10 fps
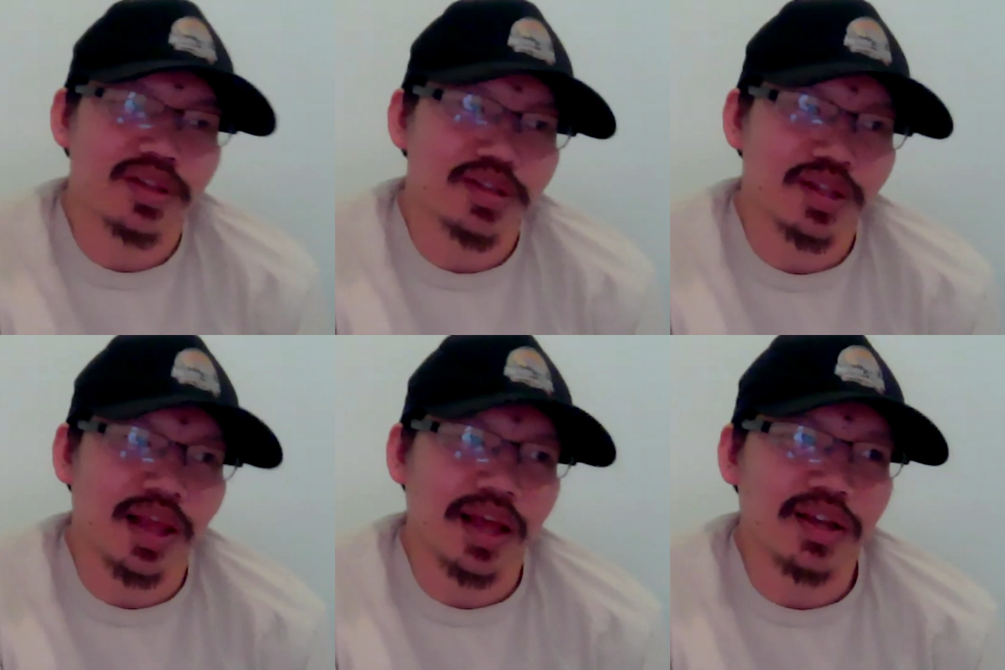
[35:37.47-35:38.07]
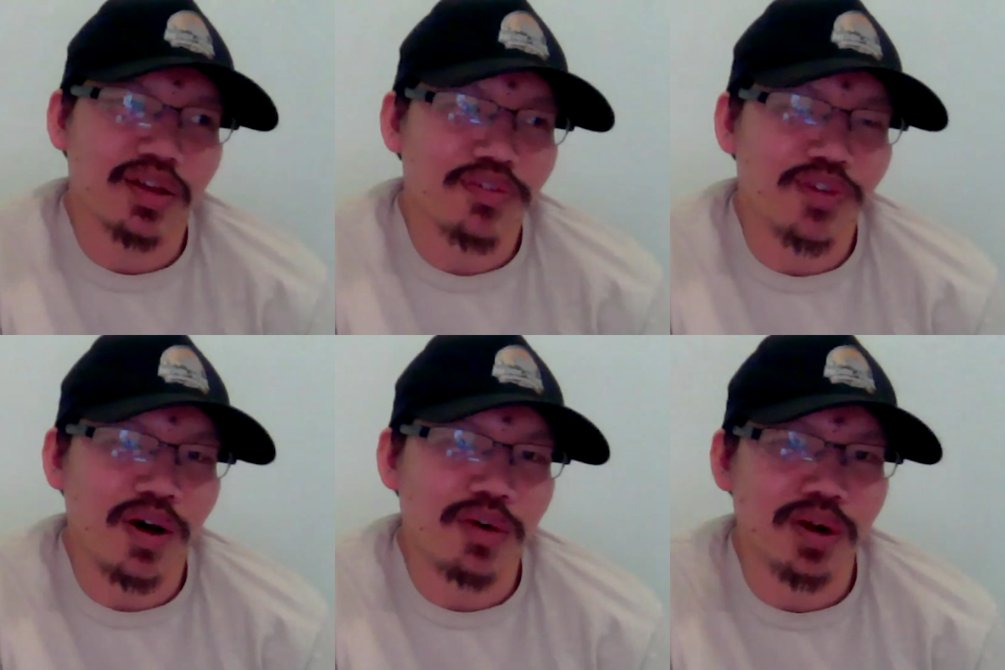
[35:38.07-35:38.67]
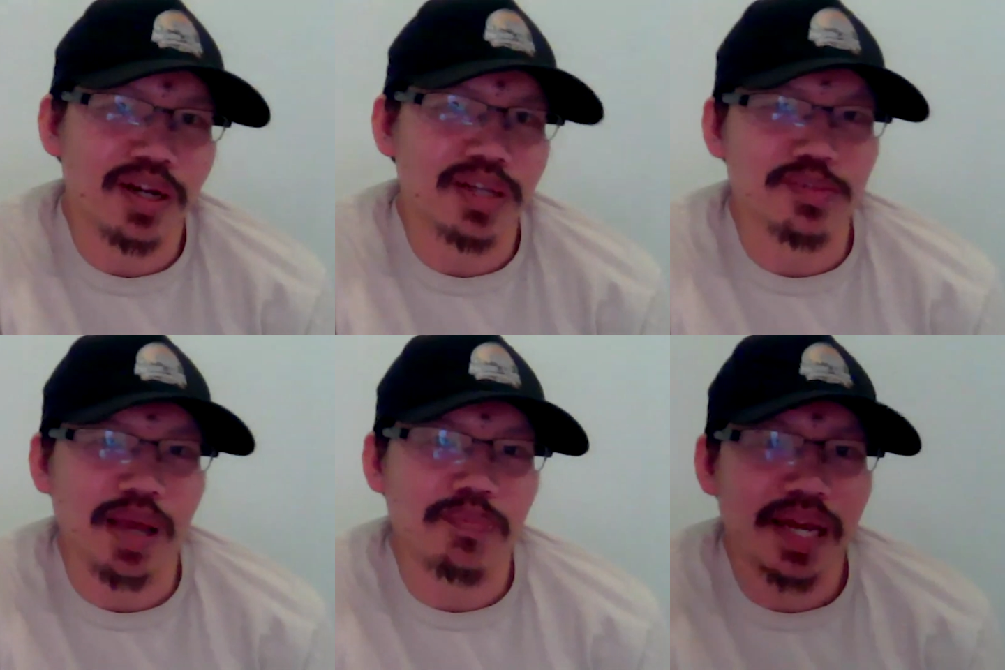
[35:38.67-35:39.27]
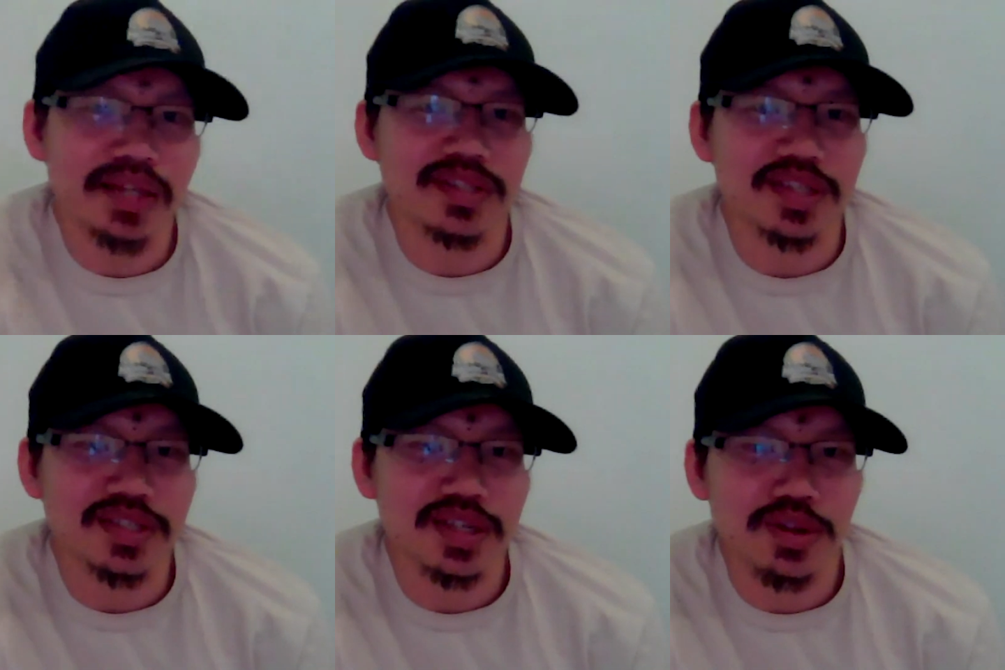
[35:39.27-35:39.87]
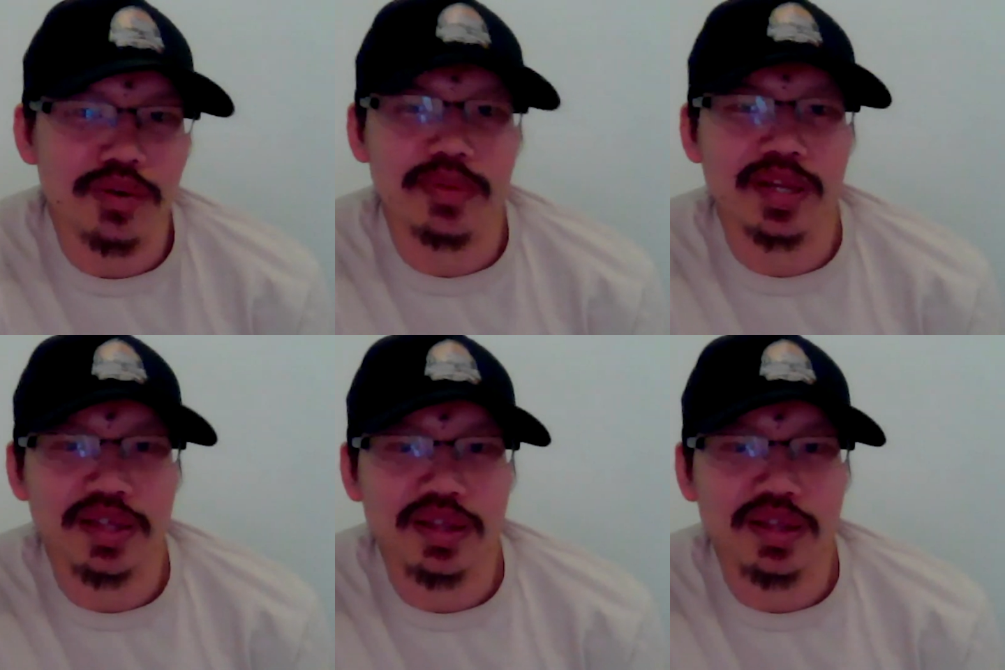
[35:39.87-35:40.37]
like a fall, where is my best season normally, the